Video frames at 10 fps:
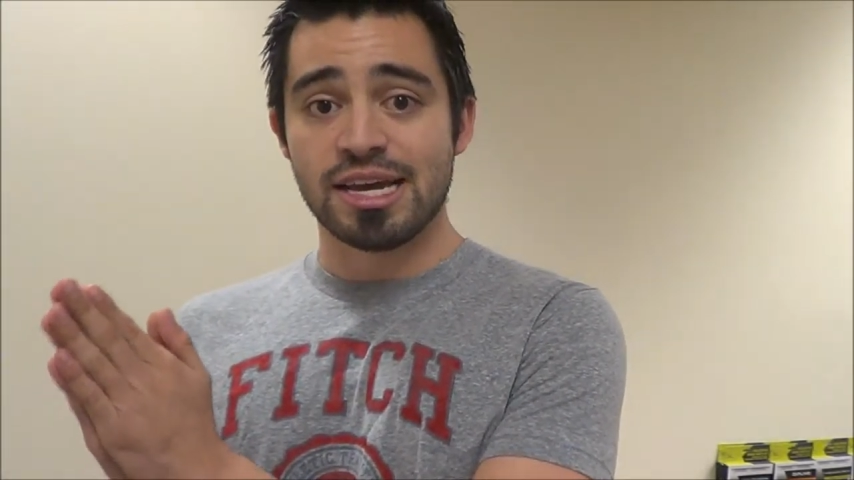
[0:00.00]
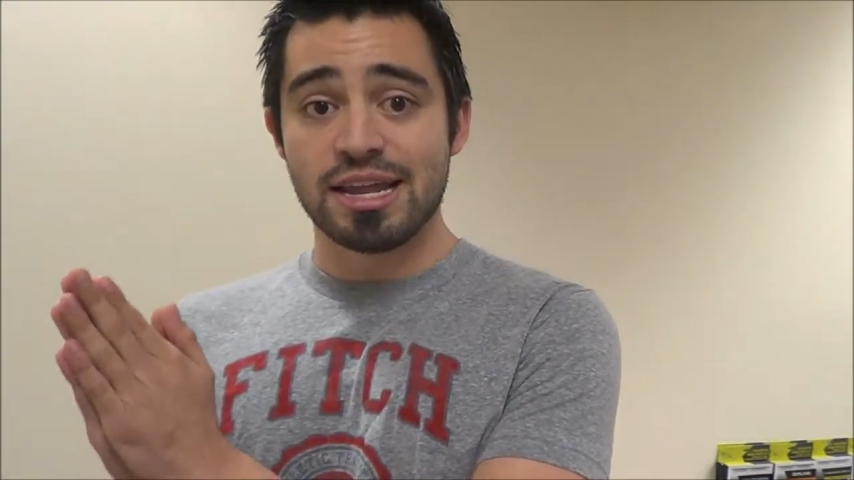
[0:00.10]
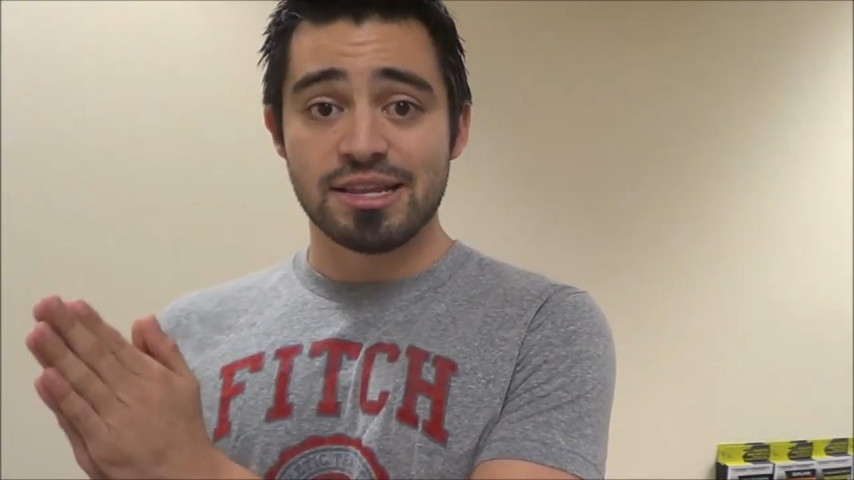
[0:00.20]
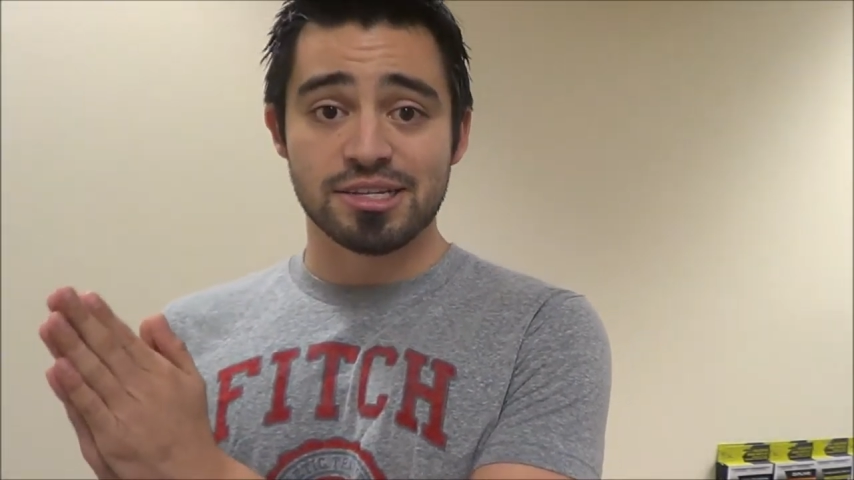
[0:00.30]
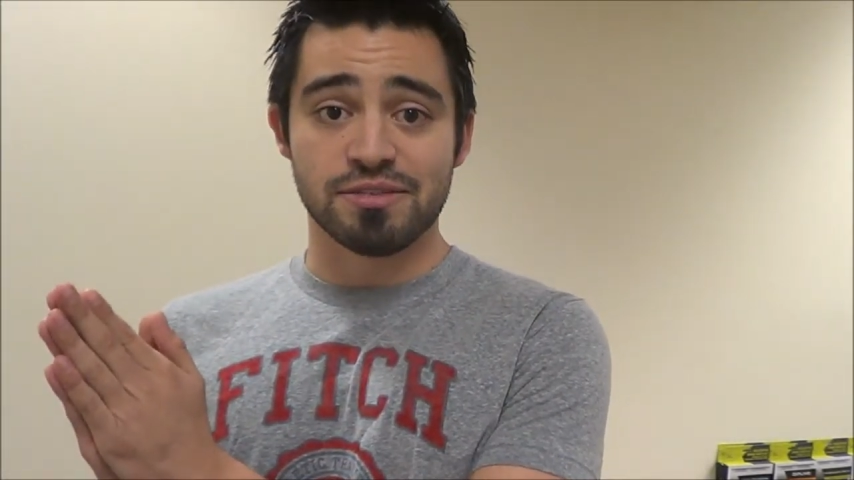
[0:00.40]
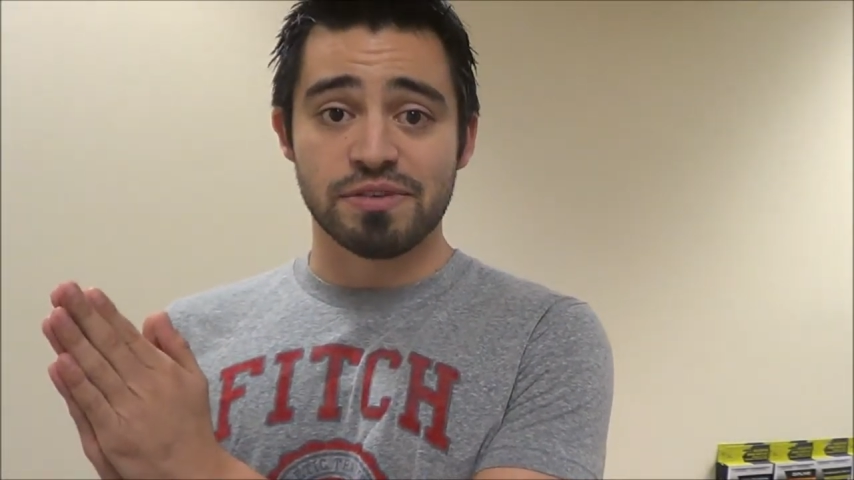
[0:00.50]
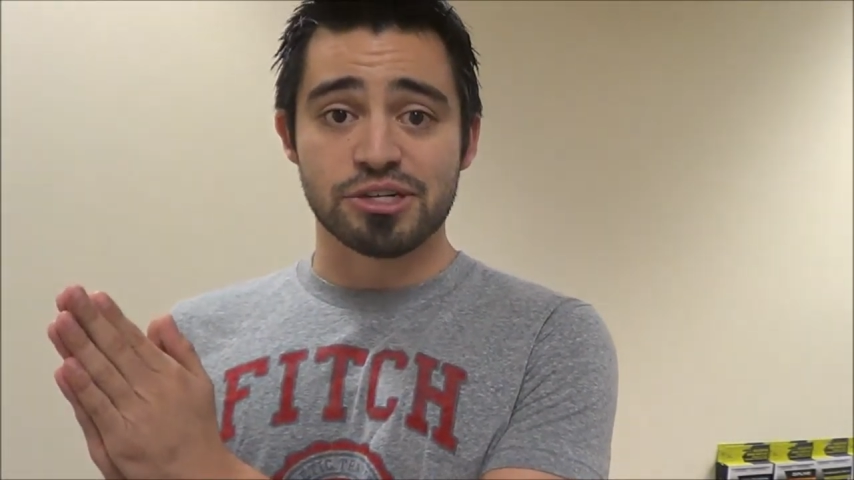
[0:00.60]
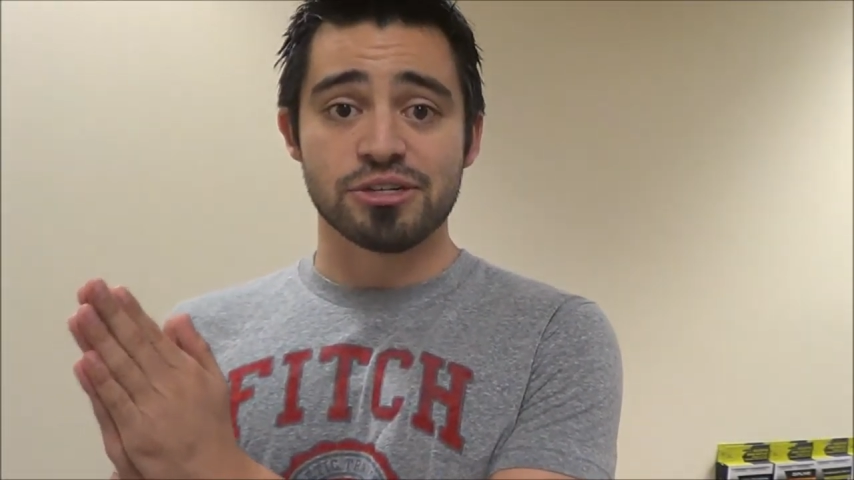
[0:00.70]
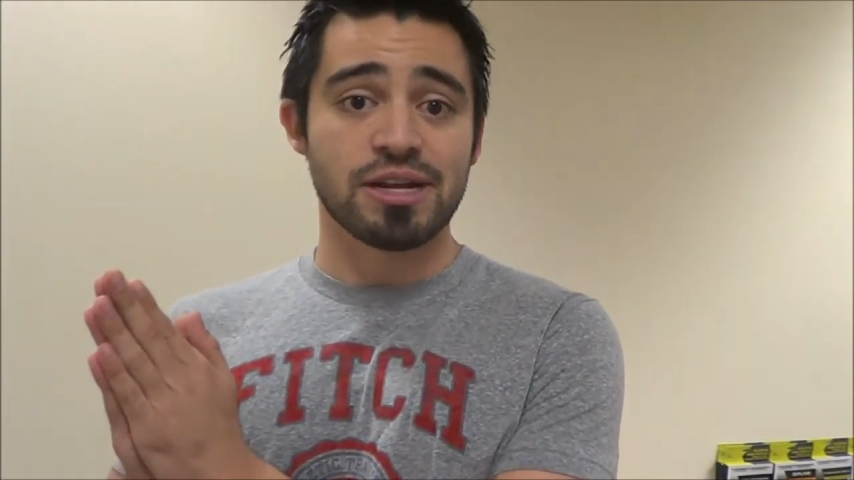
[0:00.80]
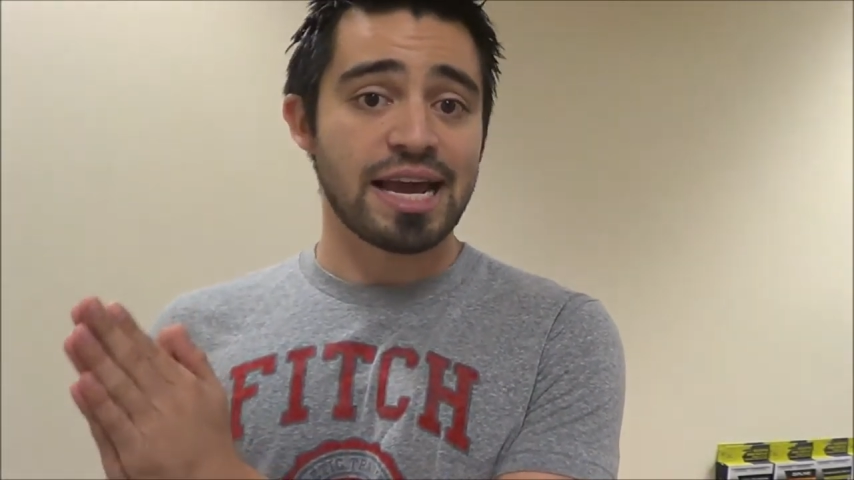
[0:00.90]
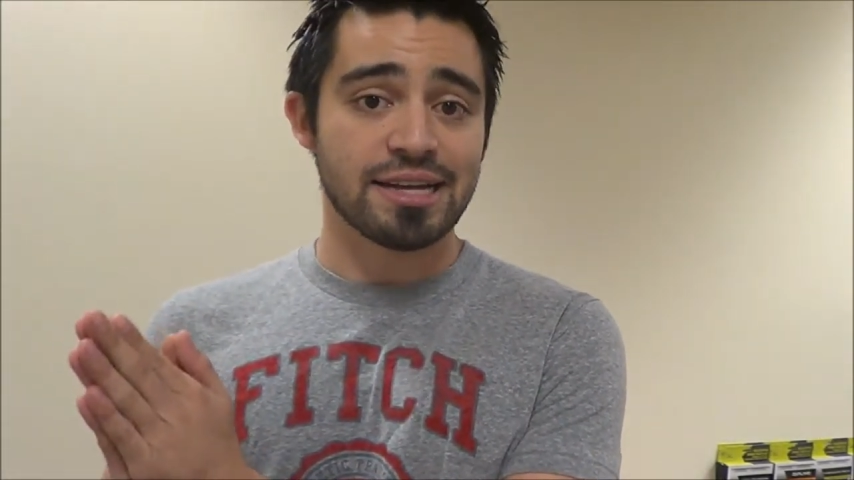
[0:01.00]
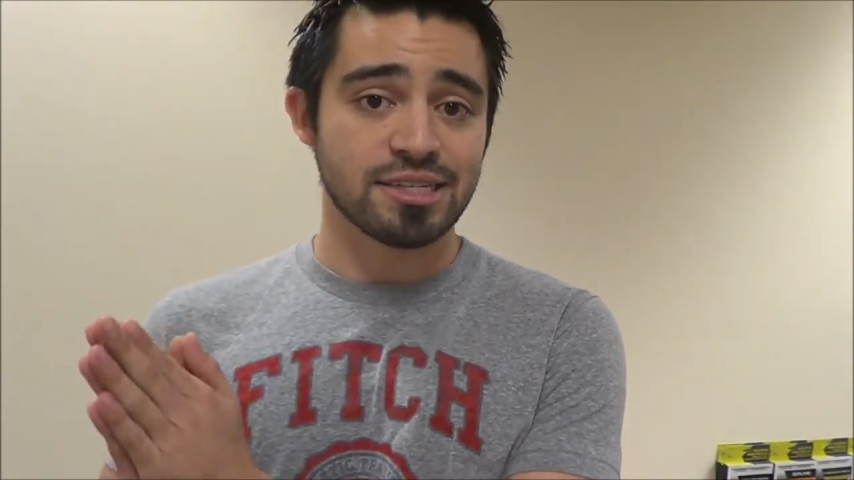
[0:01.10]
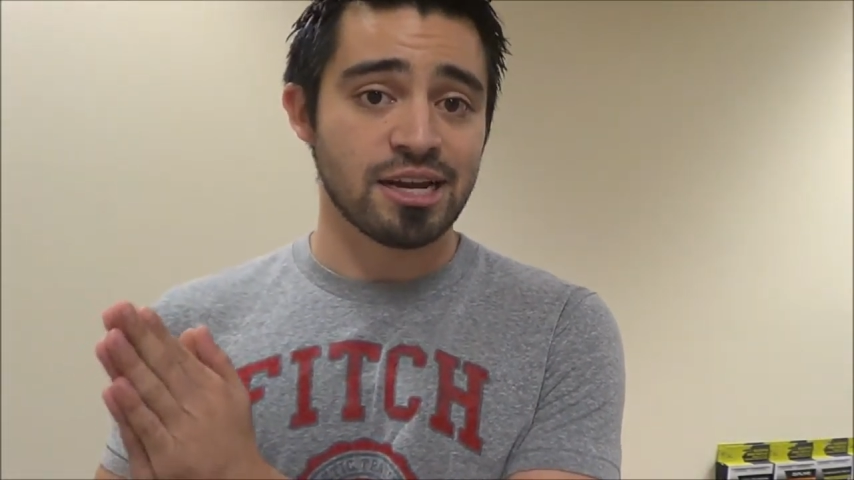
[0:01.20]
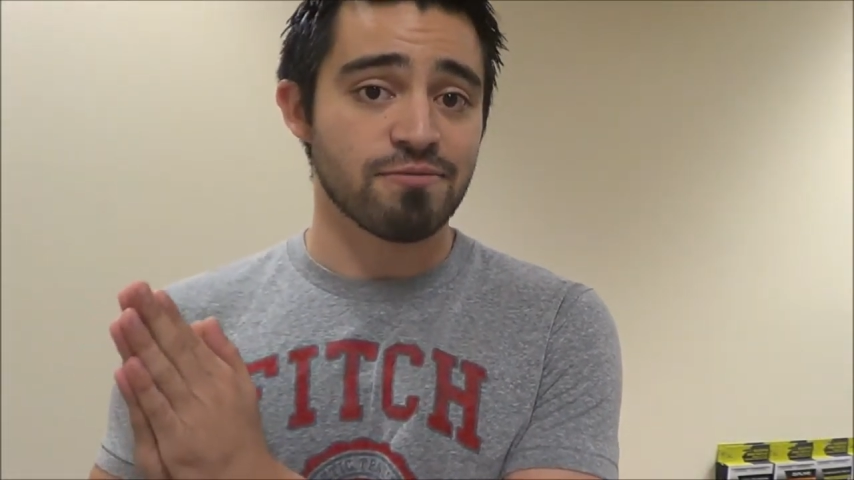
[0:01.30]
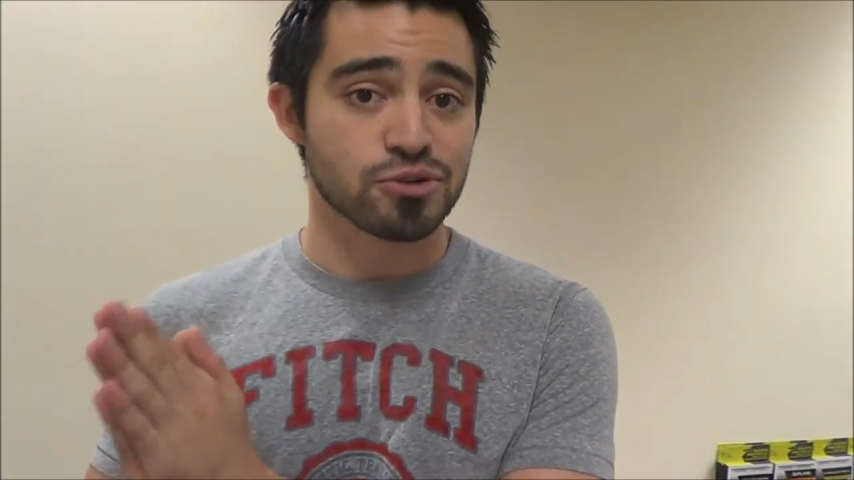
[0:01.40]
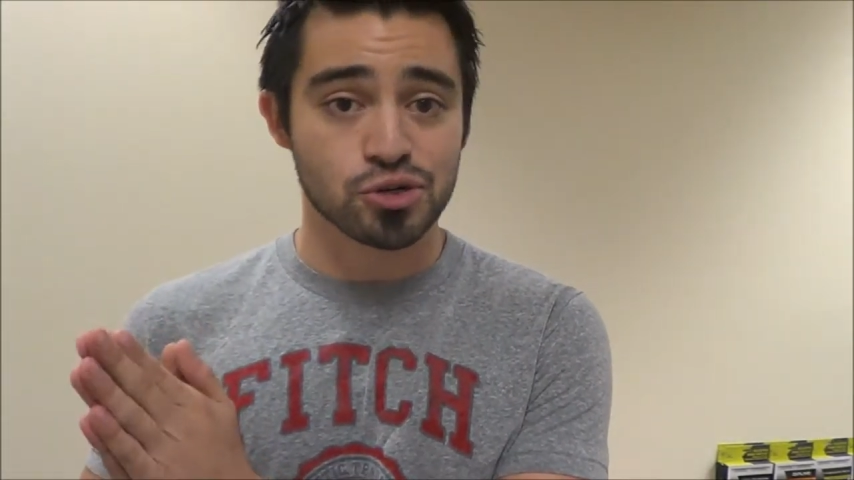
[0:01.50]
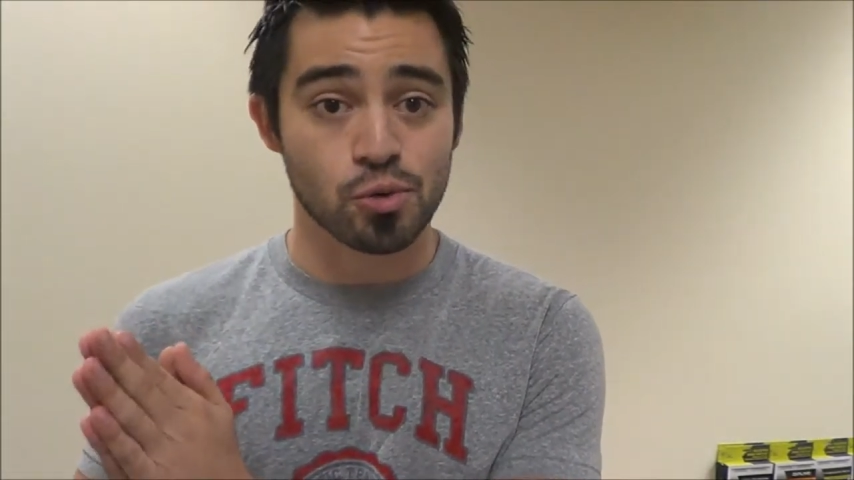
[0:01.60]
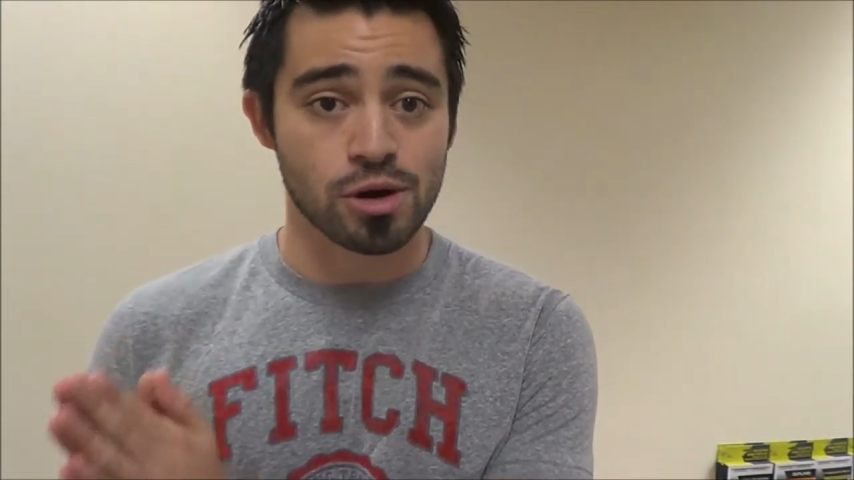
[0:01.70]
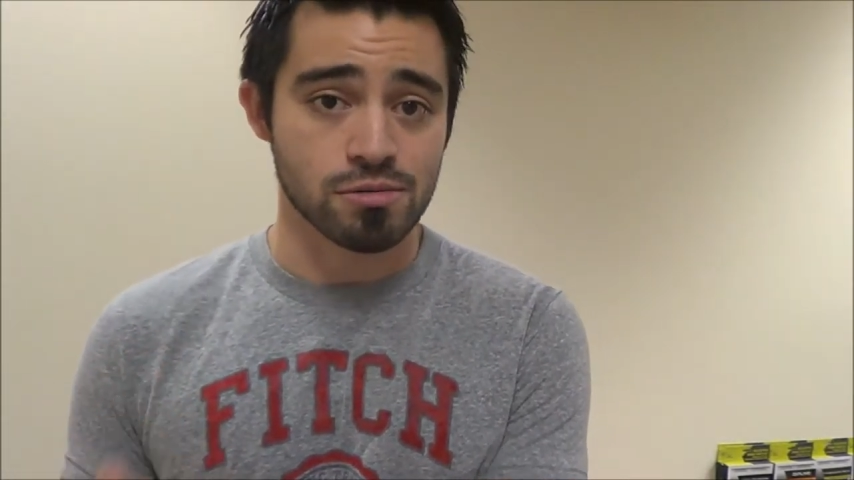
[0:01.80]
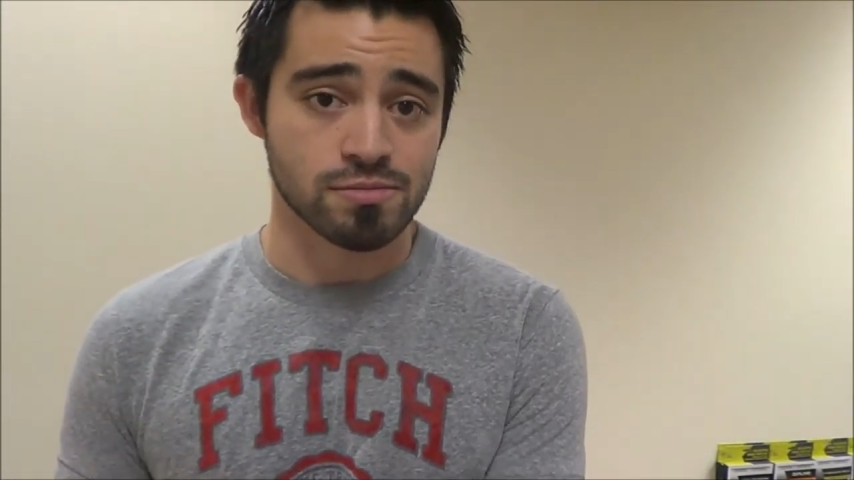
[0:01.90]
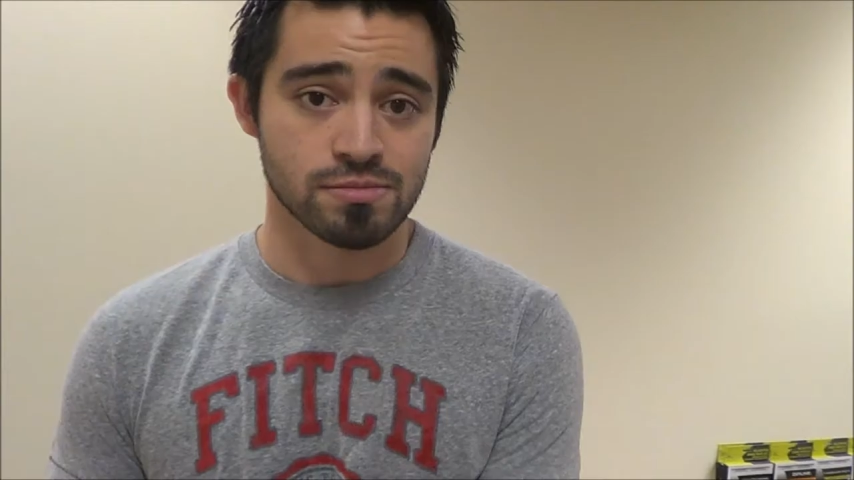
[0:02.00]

in this division, hands down for sure.